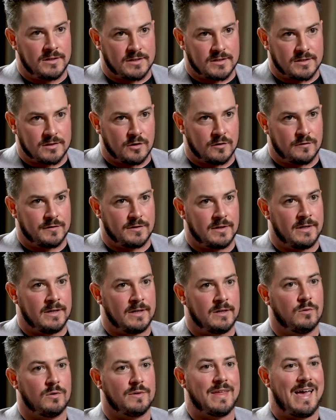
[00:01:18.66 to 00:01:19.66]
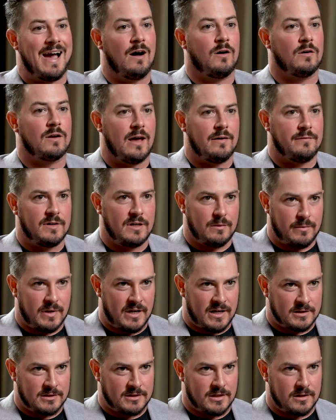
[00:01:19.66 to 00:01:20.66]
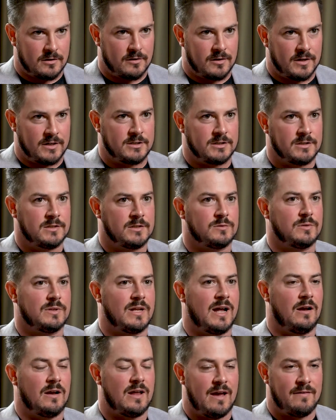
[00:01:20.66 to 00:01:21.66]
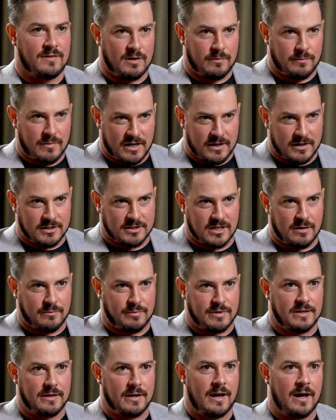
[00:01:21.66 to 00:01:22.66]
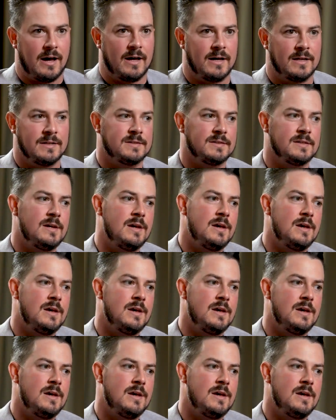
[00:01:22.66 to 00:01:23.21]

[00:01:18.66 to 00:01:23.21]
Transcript: in Snowflake, without having to manage integrations, without having to manage APIs,